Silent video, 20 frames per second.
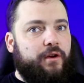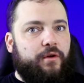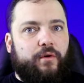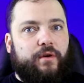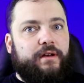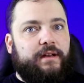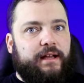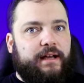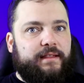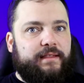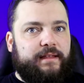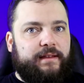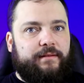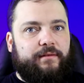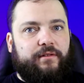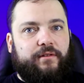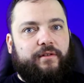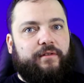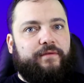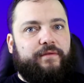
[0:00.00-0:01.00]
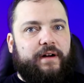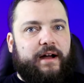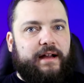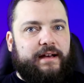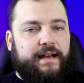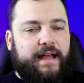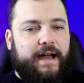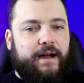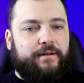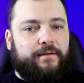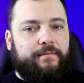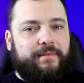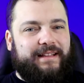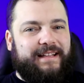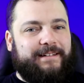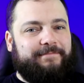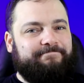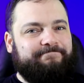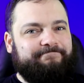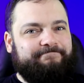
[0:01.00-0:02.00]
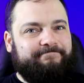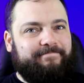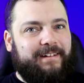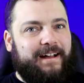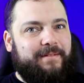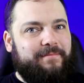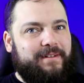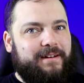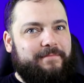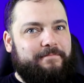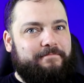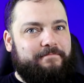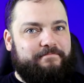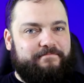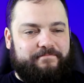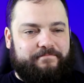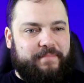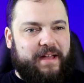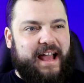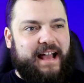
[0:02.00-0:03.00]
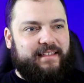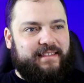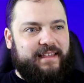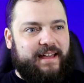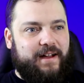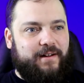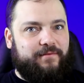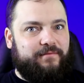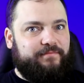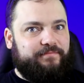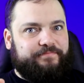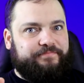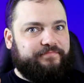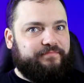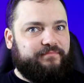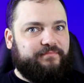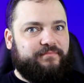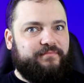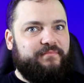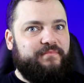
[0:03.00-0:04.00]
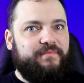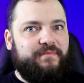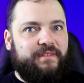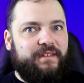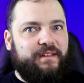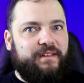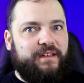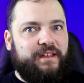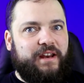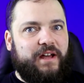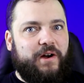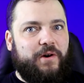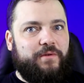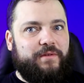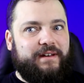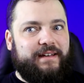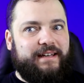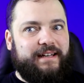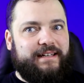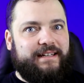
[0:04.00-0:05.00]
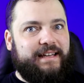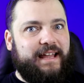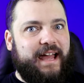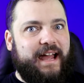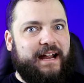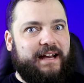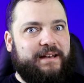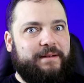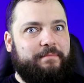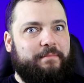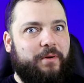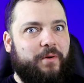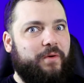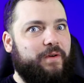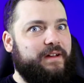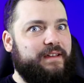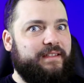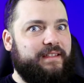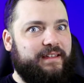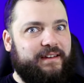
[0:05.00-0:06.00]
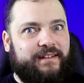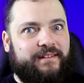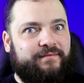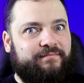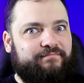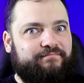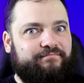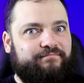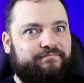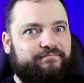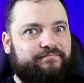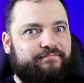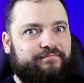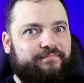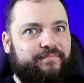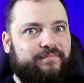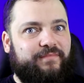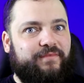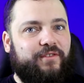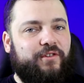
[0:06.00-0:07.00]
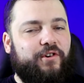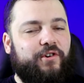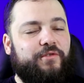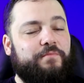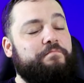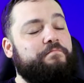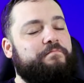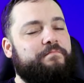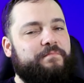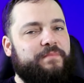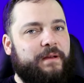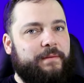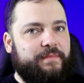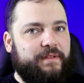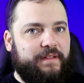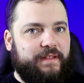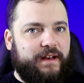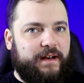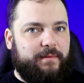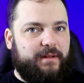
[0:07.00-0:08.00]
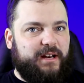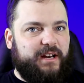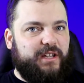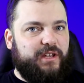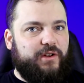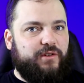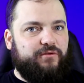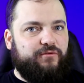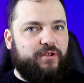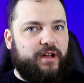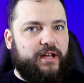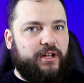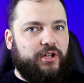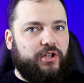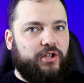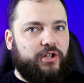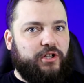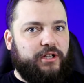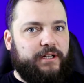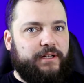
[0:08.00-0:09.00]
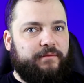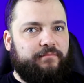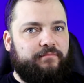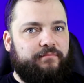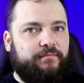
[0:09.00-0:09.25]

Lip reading: or doesn't, you'll find out and be like, I'm going to pass out, detect poison for something that I'm going to use regularly.